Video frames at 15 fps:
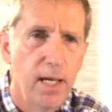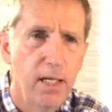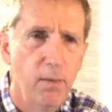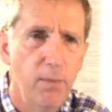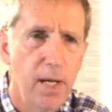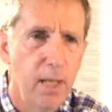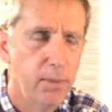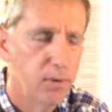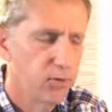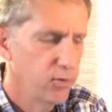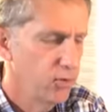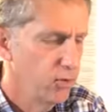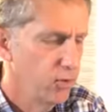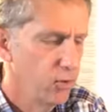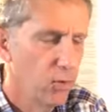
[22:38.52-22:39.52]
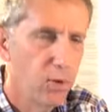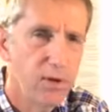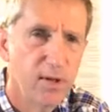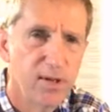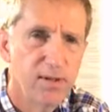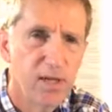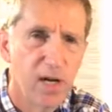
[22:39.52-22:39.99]
and to be able to
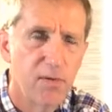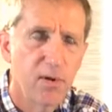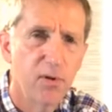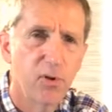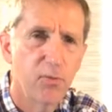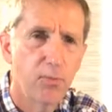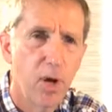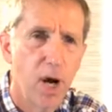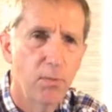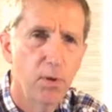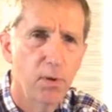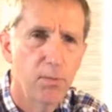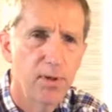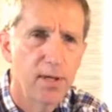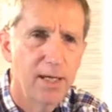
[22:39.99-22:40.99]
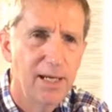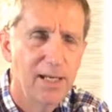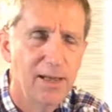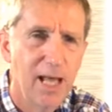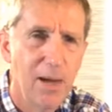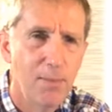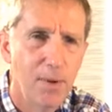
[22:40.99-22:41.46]
uh, discover this problem and to
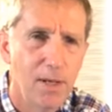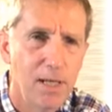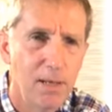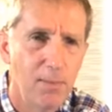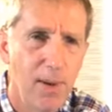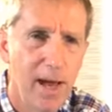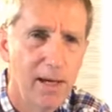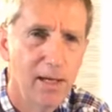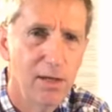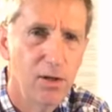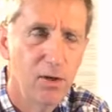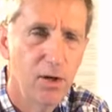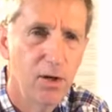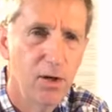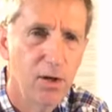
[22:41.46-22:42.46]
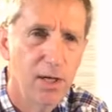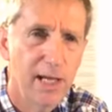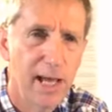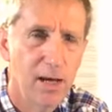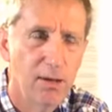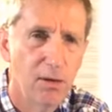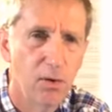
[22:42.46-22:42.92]
get that money back into her
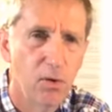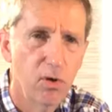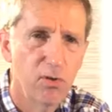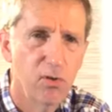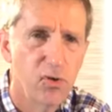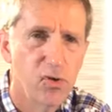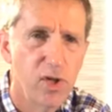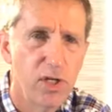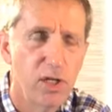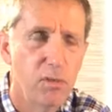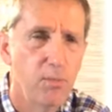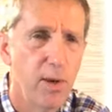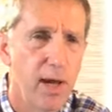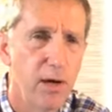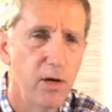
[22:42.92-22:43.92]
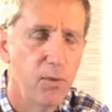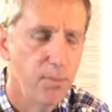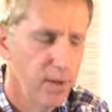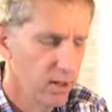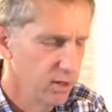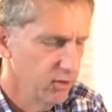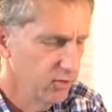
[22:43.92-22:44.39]
account, Lord, so she can pay her
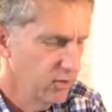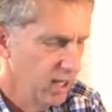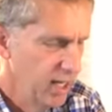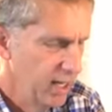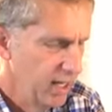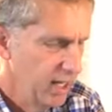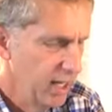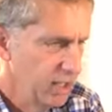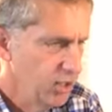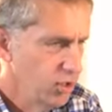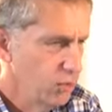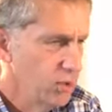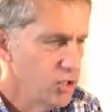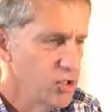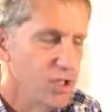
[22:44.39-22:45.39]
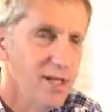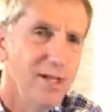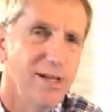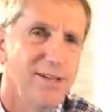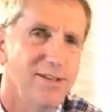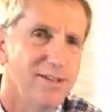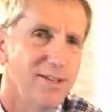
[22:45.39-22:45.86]
bills and do what she
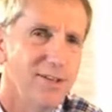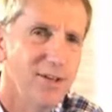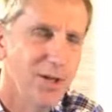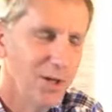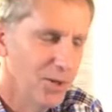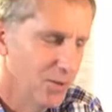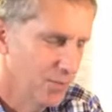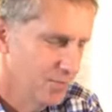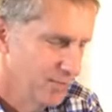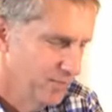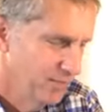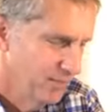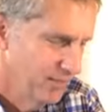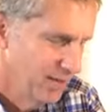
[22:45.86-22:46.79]
needs to do.